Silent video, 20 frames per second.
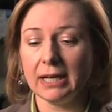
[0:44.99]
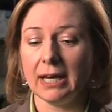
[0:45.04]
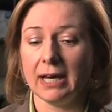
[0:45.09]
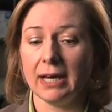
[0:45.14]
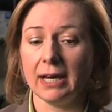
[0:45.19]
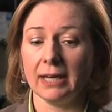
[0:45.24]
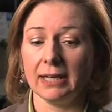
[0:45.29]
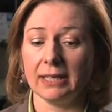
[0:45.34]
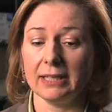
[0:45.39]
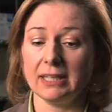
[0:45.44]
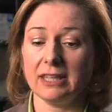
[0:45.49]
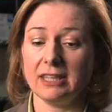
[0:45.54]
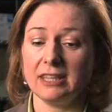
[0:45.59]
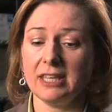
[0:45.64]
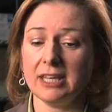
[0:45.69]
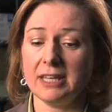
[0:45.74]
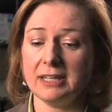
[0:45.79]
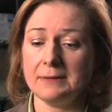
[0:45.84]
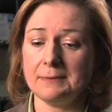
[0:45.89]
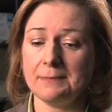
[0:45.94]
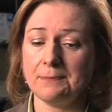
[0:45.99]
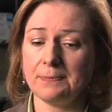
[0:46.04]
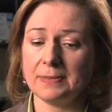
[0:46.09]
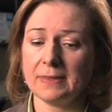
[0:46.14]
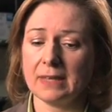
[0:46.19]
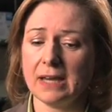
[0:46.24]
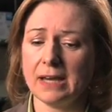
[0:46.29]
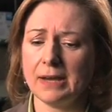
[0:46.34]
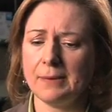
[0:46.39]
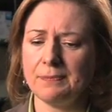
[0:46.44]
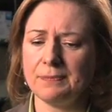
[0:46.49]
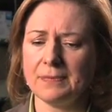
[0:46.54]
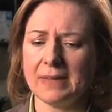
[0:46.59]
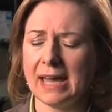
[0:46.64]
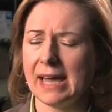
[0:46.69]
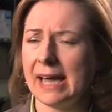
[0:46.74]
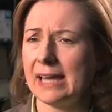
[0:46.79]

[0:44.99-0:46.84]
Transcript: uh, then um,